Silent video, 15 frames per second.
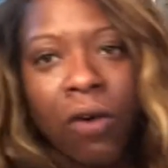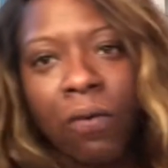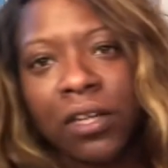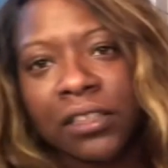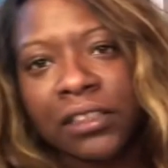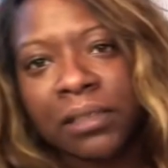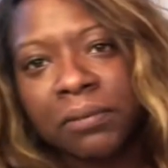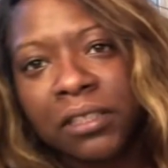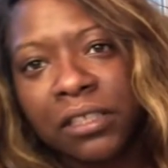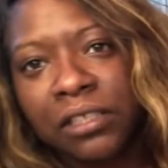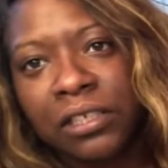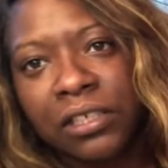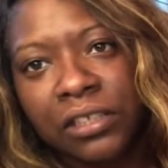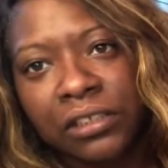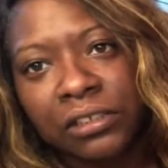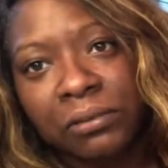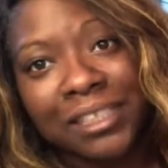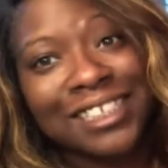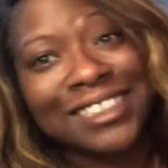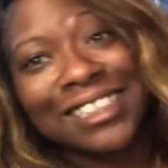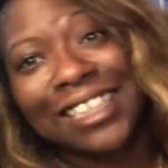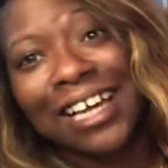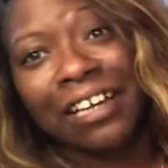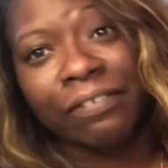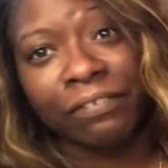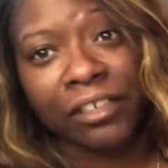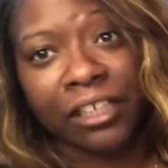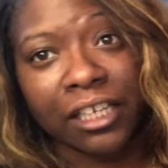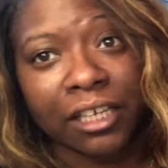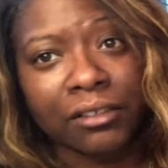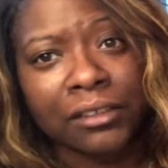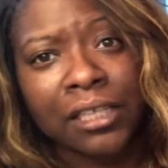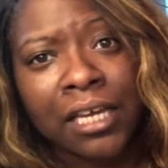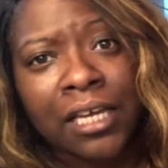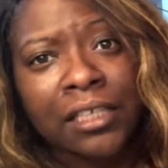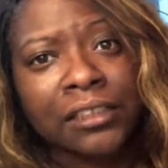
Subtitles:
Well, something occurred to me. He has a lot of videos.